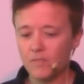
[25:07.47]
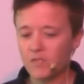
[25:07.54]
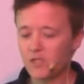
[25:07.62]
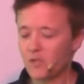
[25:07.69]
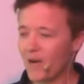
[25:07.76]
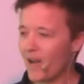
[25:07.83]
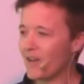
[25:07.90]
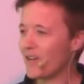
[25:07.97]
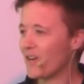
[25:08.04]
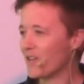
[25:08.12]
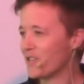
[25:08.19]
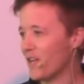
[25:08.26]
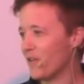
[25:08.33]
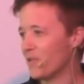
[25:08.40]
Surrounding
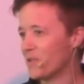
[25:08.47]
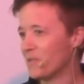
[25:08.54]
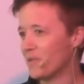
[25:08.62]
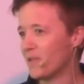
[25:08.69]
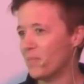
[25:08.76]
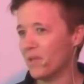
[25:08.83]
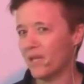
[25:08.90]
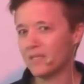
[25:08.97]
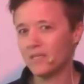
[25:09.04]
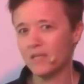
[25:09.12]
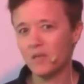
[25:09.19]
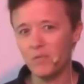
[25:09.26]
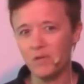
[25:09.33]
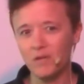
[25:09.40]
ourselves with a
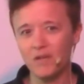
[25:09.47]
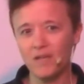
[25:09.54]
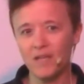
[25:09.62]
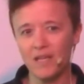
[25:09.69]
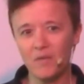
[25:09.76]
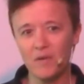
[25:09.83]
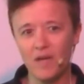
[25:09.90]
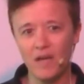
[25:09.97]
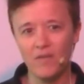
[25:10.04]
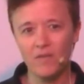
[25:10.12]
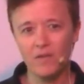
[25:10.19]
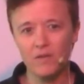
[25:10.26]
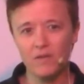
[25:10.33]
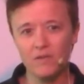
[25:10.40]
blessed community like we
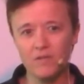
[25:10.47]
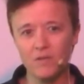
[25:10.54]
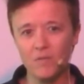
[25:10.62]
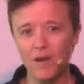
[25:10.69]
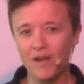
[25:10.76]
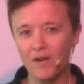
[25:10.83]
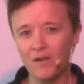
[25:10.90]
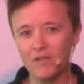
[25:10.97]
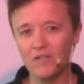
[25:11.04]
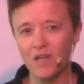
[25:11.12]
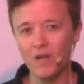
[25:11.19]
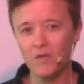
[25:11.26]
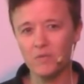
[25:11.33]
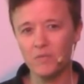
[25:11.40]
have here, Surrounding
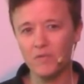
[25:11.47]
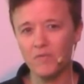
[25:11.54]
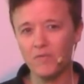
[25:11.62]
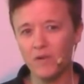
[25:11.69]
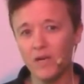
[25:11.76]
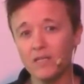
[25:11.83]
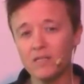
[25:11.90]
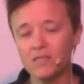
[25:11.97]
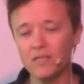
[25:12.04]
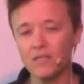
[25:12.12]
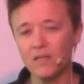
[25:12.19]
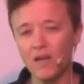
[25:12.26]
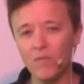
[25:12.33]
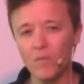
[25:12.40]
ourselves with friends
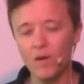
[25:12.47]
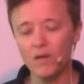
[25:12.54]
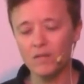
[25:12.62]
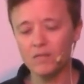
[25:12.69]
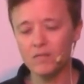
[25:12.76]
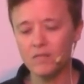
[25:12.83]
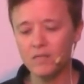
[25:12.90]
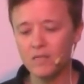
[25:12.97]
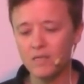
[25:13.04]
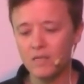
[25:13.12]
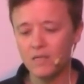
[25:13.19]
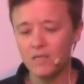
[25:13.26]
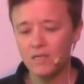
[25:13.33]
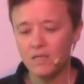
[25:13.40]
and loved ones
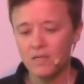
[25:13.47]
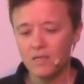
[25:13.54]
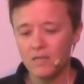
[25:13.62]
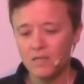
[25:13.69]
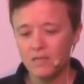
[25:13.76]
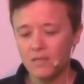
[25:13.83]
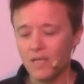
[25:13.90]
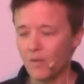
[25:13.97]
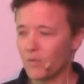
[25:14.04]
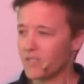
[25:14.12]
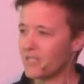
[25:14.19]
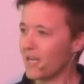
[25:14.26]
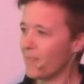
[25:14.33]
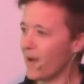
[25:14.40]
that will
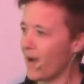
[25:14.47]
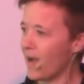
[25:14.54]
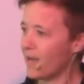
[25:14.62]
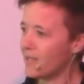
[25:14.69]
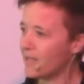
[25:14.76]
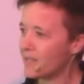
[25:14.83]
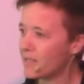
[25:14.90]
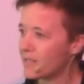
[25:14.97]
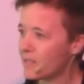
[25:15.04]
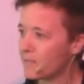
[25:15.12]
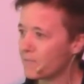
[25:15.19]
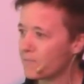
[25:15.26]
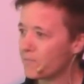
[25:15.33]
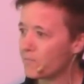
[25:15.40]
stand behind us,
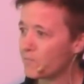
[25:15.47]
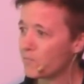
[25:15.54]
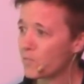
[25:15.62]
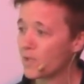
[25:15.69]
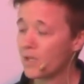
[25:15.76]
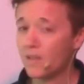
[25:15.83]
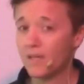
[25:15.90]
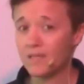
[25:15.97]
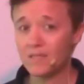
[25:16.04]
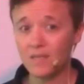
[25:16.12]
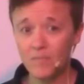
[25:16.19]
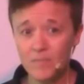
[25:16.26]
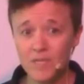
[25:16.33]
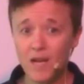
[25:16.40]
that
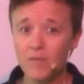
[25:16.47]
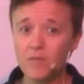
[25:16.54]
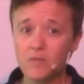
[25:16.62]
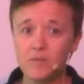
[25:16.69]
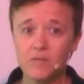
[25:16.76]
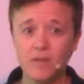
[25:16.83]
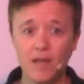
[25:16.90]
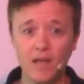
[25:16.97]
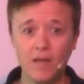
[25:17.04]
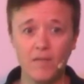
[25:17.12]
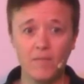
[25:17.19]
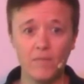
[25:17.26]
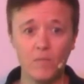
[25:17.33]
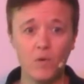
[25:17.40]
sometimes
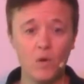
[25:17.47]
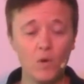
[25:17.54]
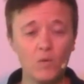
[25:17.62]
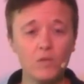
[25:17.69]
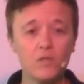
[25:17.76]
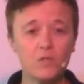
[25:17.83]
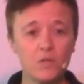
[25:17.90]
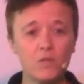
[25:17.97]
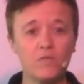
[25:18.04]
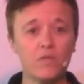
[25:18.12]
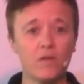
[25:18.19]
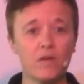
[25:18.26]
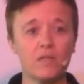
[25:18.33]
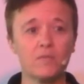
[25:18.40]
will hold the truth
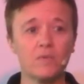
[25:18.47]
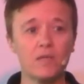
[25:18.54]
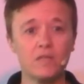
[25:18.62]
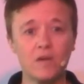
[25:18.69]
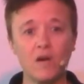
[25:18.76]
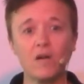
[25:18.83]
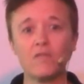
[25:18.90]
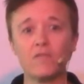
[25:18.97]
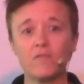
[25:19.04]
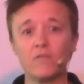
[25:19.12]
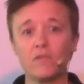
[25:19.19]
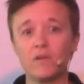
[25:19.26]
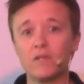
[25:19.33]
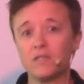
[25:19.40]
for us when it's hard
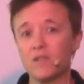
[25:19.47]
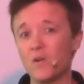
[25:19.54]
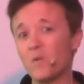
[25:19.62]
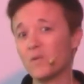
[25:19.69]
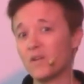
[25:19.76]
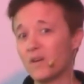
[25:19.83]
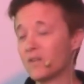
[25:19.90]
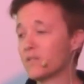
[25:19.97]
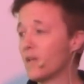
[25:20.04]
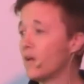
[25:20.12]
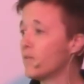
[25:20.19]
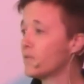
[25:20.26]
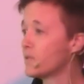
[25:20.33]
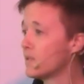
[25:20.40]
for us to hold it
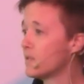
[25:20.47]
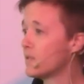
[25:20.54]
ourselves.